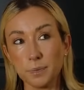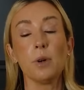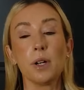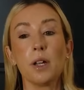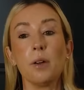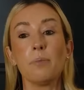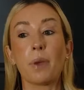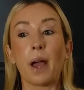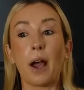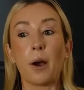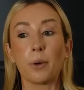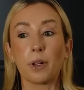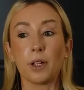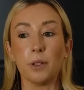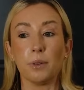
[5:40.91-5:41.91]
I want to
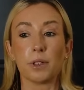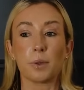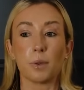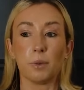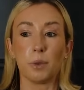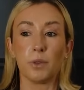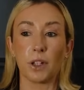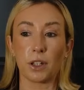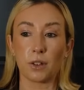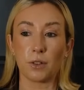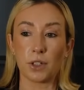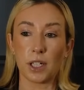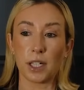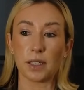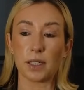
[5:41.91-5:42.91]
empower you as we're moving
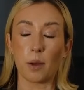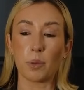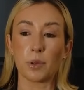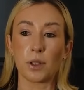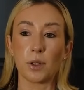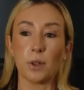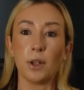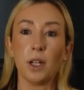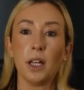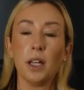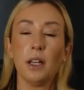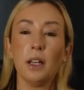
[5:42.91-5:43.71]
through today's episode